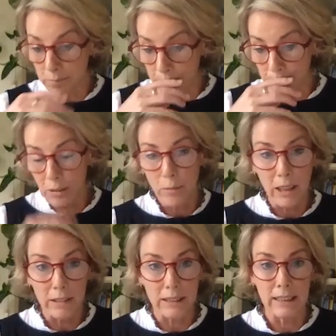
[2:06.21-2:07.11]
the
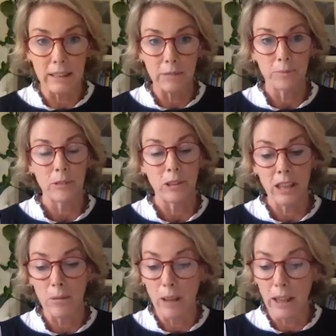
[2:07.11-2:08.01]
world and his or
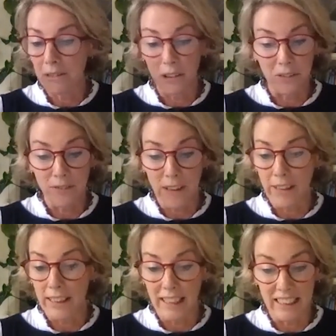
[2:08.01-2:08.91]
her wife got
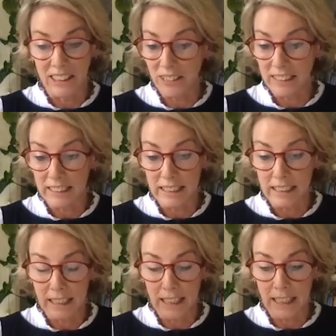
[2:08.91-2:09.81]
very
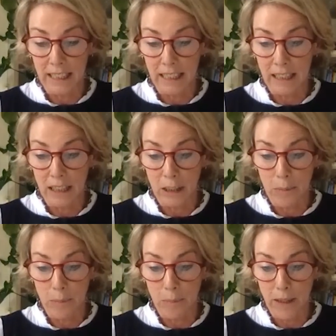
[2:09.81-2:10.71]
interested
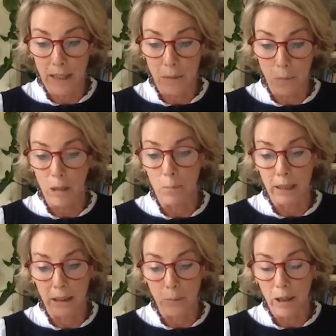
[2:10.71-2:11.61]
in
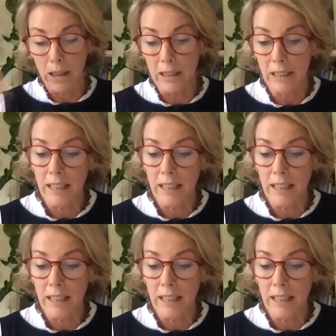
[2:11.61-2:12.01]
well-being at work.